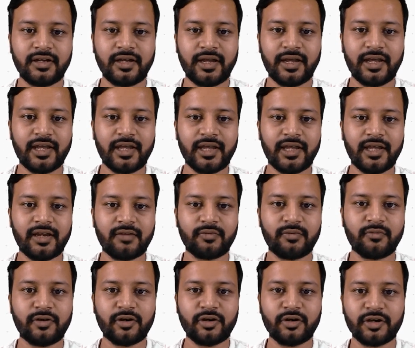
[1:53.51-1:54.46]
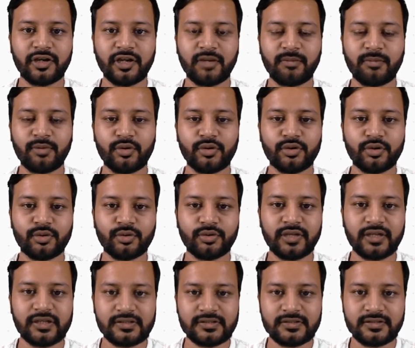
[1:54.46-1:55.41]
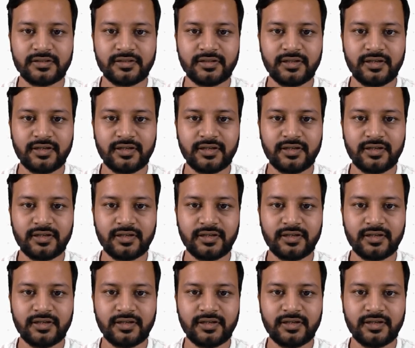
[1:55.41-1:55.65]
And we were talking about two things.